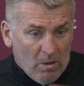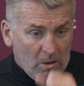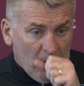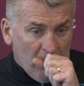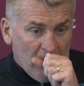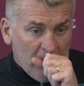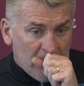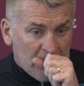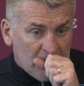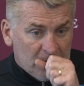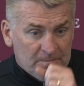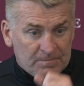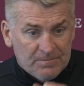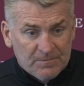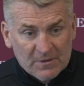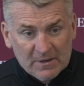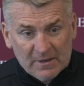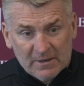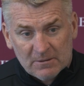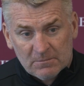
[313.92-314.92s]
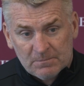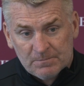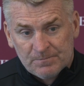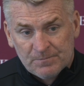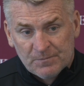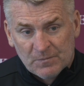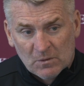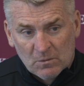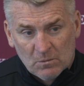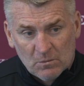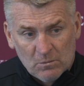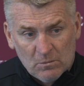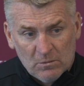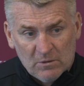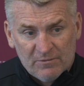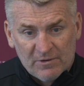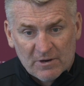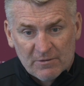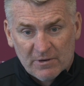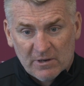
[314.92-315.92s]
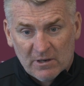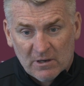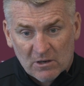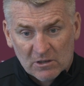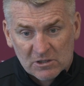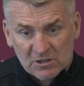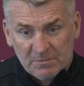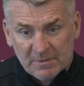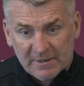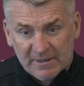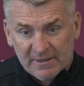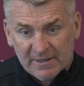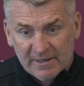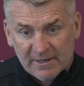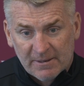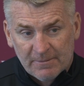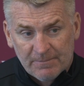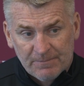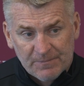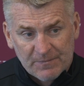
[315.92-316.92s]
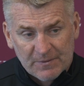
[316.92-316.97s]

We're very hard to beat there.